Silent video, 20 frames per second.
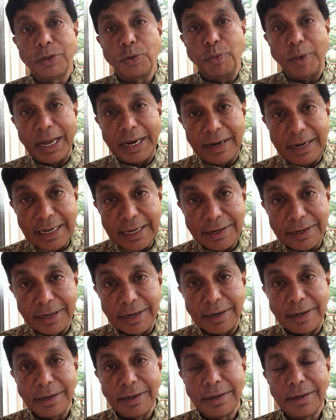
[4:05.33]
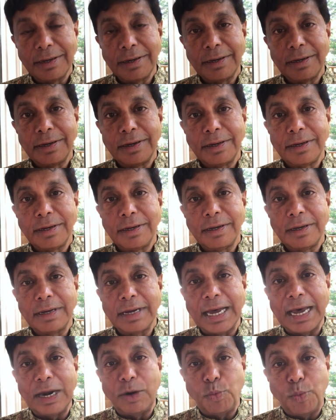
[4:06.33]
when needed
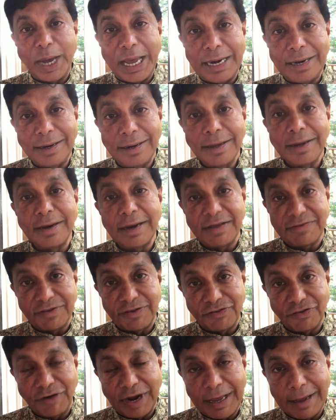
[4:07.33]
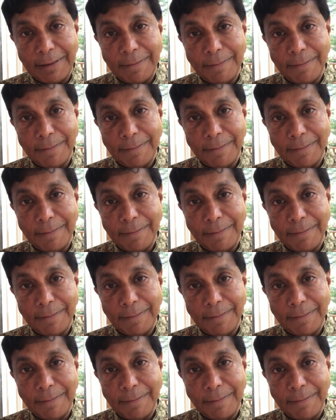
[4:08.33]
and when necessary.